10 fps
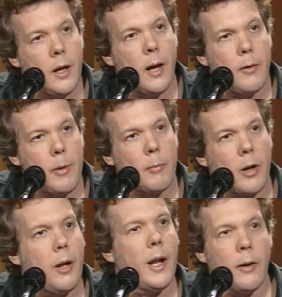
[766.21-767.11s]
I remember
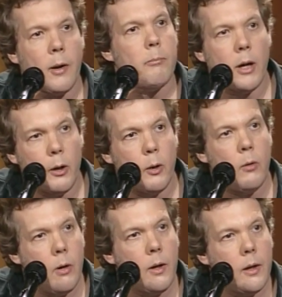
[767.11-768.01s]
Clara
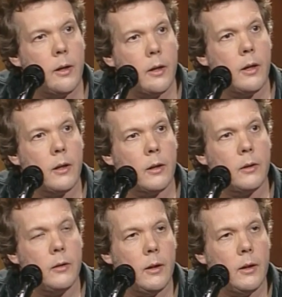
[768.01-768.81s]
Bow, you know.